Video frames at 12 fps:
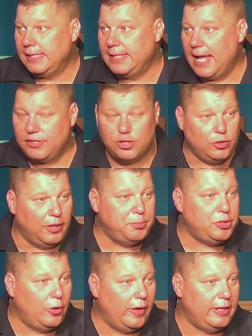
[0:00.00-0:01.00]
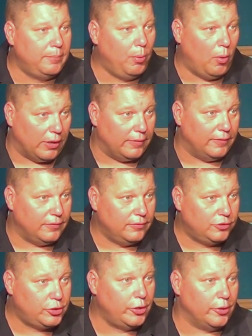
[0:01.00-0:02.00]
Is that scripture and
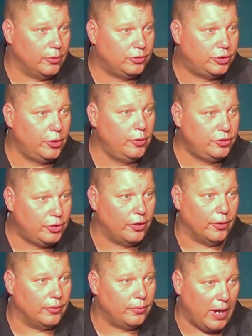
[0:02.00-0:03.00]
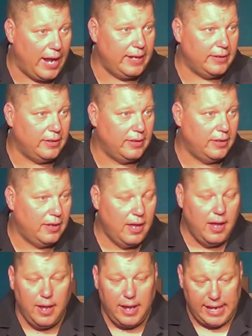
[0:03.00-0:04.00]
important? True, true, true, right?
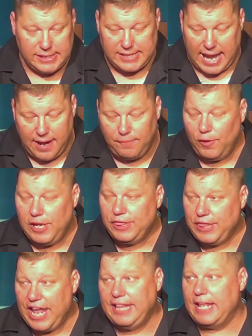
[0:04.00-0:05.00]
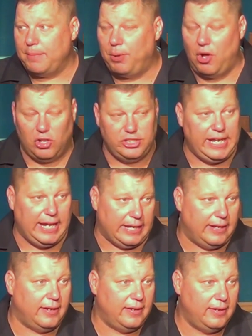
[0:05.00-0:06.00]
Is everything that Paul
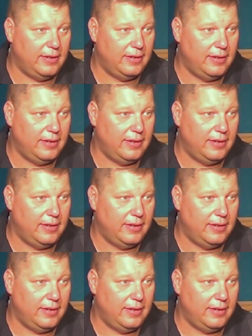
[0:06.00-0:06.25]
did